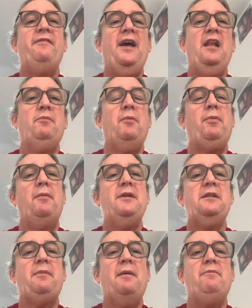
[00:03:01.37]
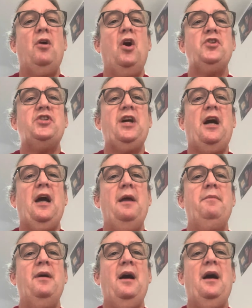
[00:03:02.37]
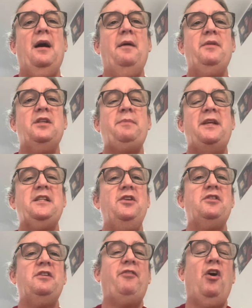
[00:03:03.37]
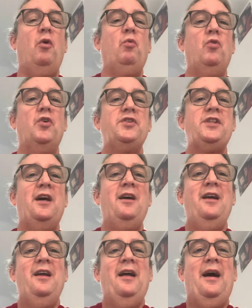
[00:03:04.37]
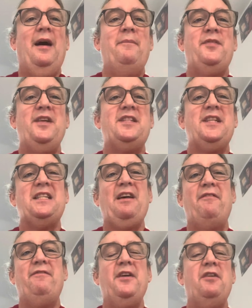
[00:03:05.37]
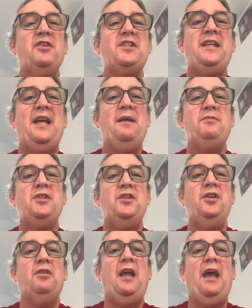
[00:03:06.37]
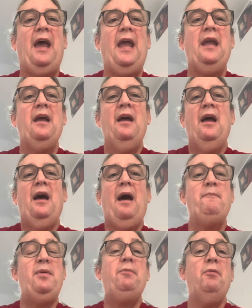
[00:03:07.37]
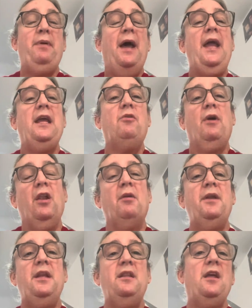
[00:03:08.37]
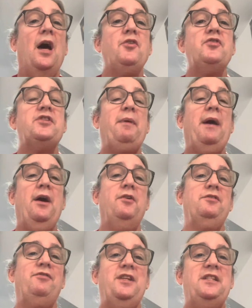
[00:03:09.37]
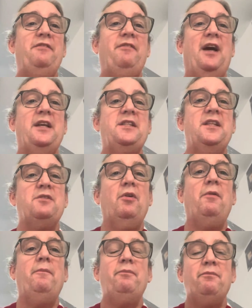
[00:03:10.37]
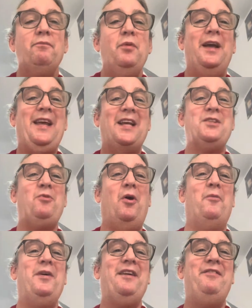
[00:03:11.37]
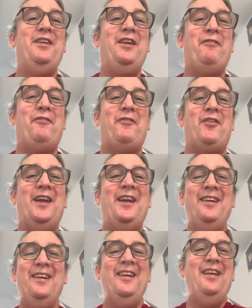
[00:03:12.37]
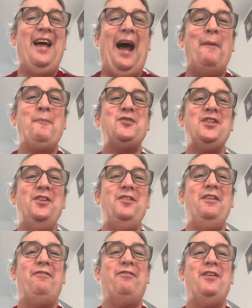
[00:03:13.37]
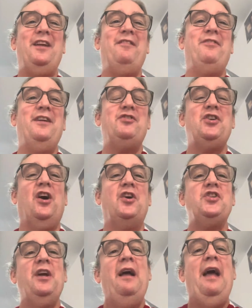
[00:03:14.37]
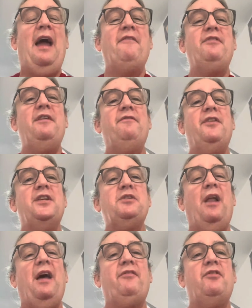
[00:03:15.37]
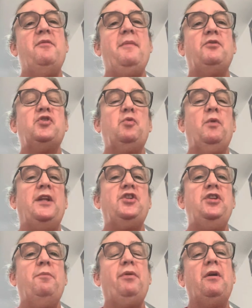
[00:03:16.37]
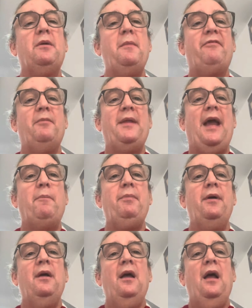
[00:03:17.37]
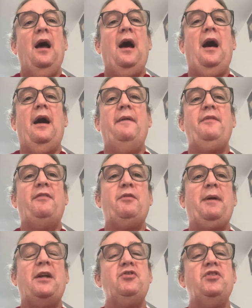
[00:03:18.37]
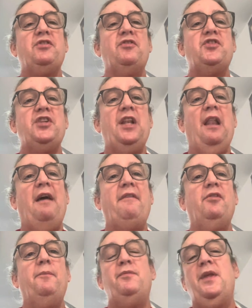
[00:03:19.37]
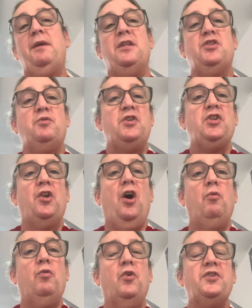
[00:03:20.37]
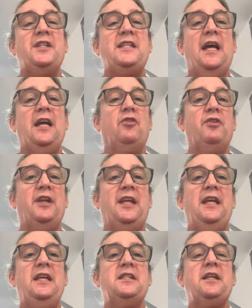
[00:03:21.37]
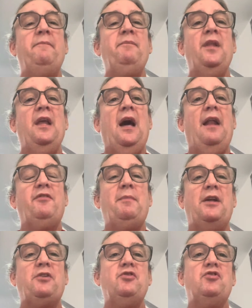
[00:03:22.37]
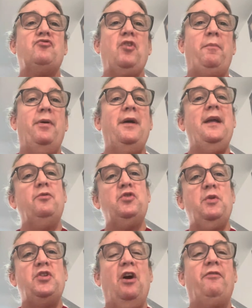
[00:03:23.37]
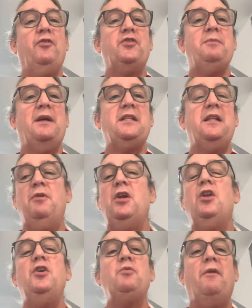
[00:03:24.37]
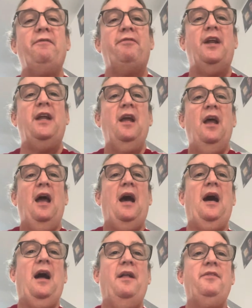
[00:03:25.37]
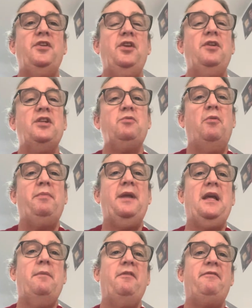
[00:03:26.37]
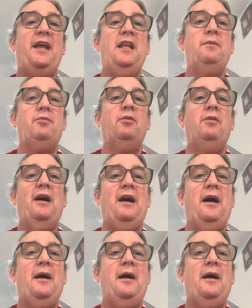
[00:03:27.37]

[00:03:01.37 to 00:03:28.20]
available probably till about March time, and it's basically using for hot water. These things have various names in the UK, and people pay quite a lot of money, the hundreds of pounds for these devices. Well, guess what? We're giving it you free, absolutely free, free of charge. Every inverter will have a remote switch, and you program it from the app. And if the batteries are at a certain level, it can switch on a hot water tank or a geyser. And if the batteries drop, it will switch it off automatically. We include one free, and the units will become available